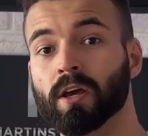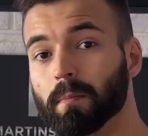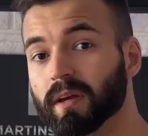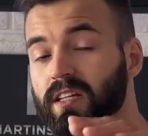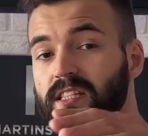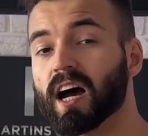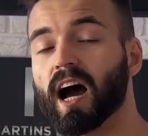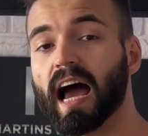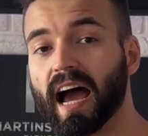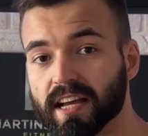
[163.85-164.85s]
because
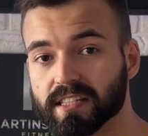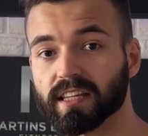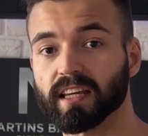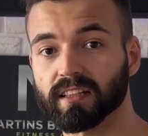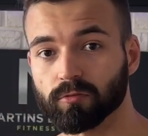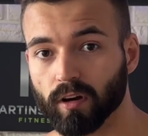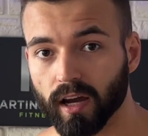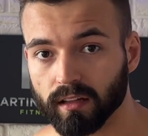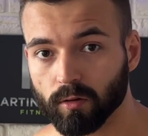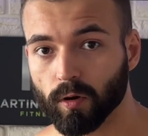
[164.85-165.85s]
asking the
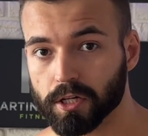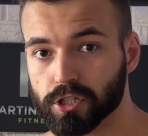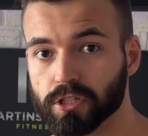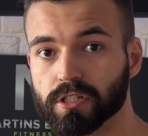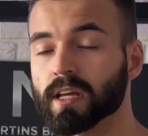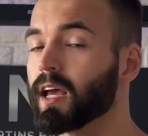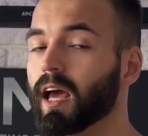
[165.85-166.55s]
right questions